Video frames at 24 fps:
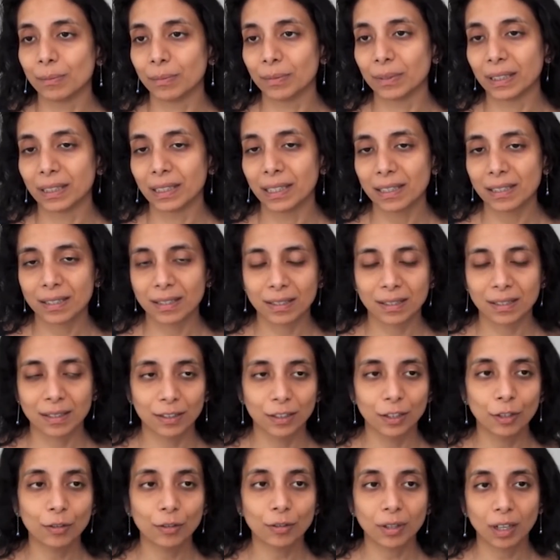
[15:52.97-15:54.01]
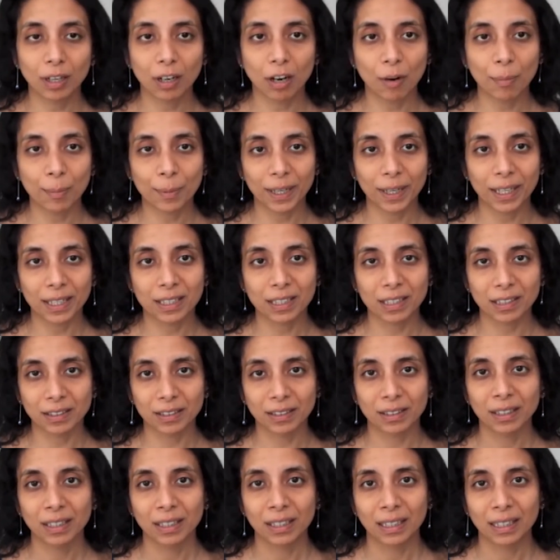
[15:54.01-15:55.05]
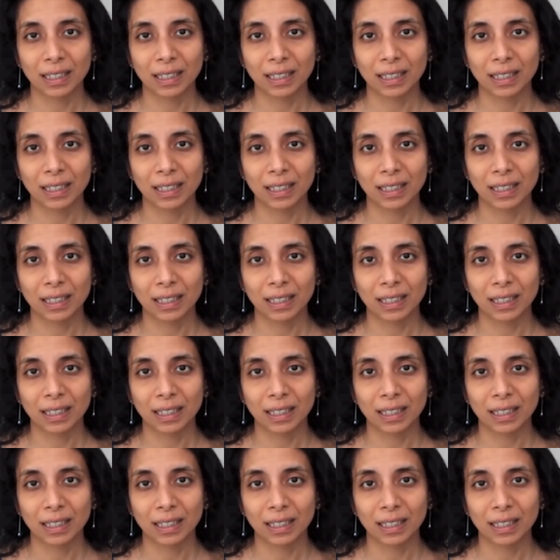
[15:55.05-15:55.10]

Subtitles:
this neural operator